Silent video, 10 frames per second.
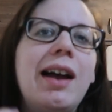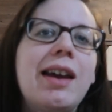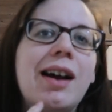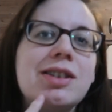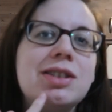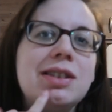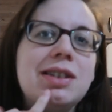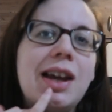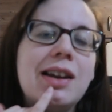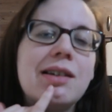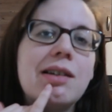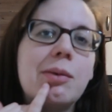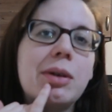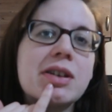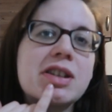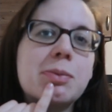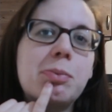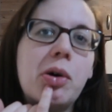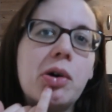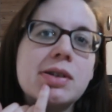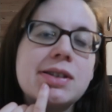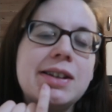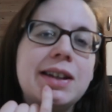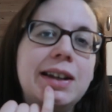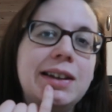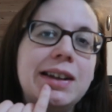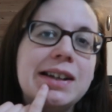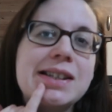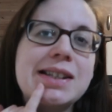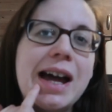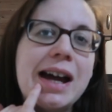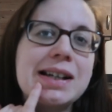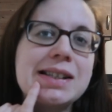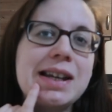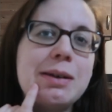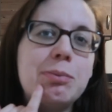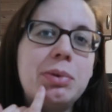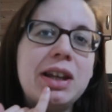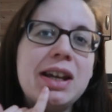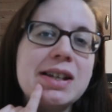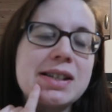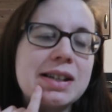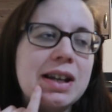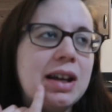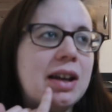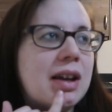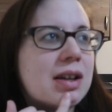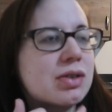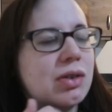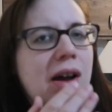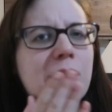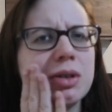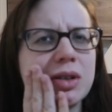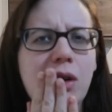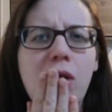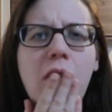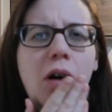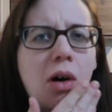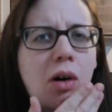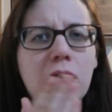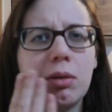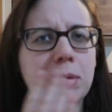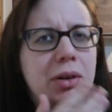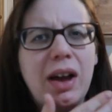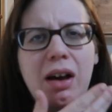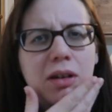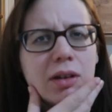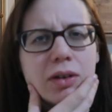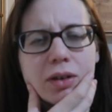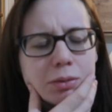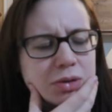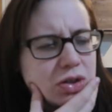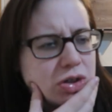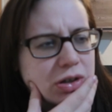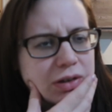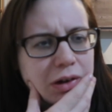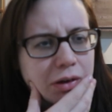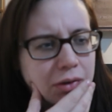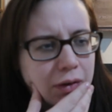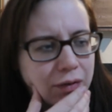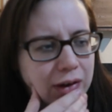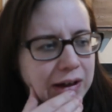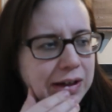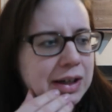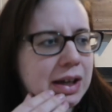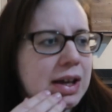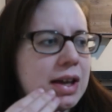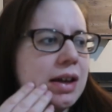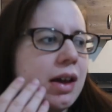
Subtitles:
And I actually ended up with a spot at the exact same place. So that was horrible. That ulcer was just horrific.